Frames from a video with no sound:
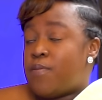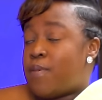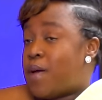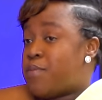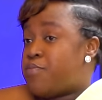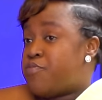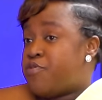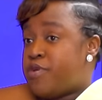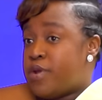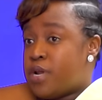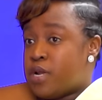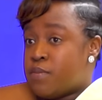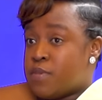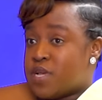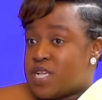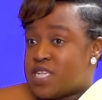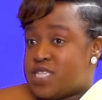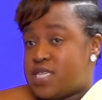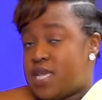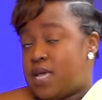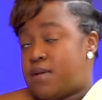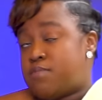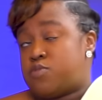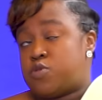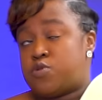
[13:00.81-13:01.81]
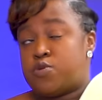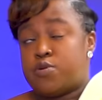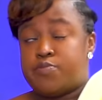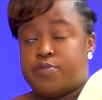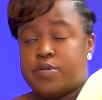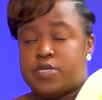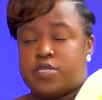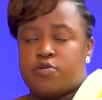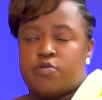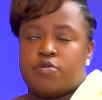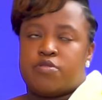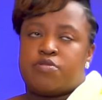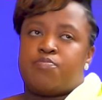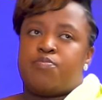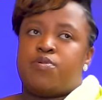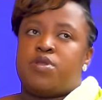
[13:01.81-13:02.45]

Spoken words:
my prelim exam, so busy with